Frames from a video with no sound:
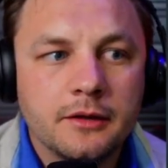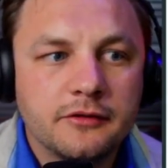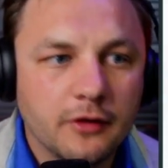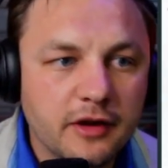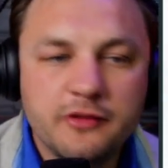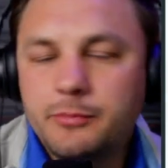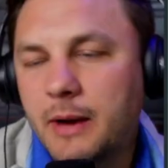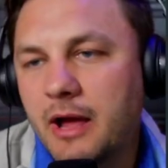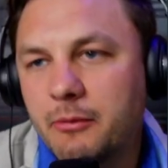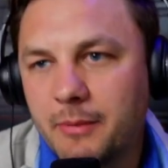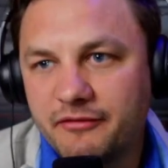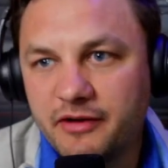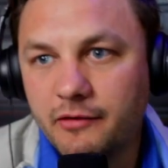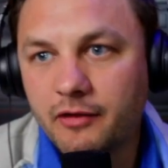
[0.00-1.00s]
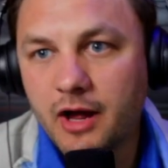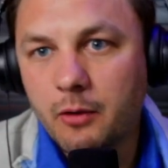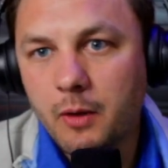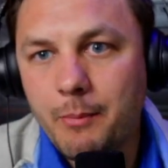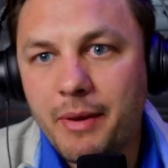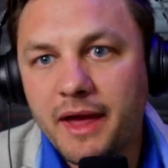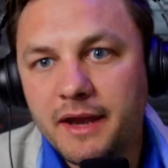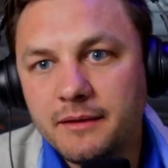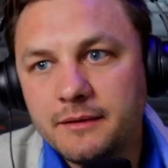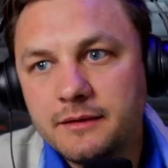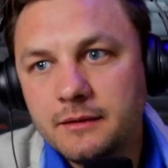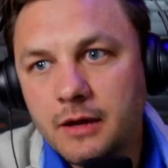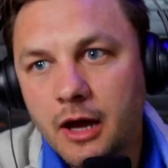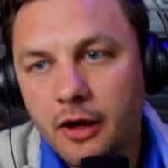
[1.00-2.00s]
So he's probably my favorite outright bet
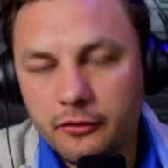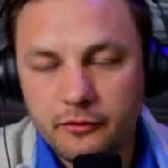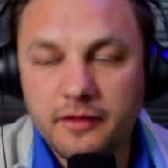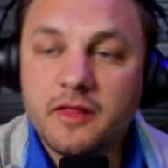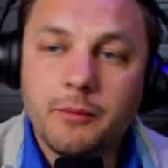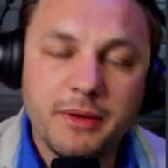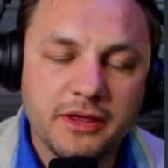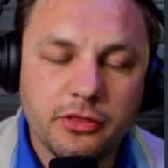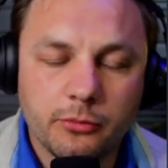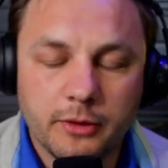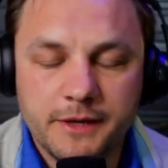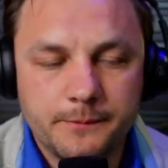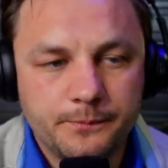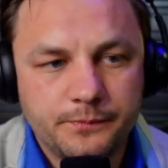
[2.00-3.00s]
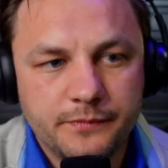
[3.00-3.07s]
other than the big 3.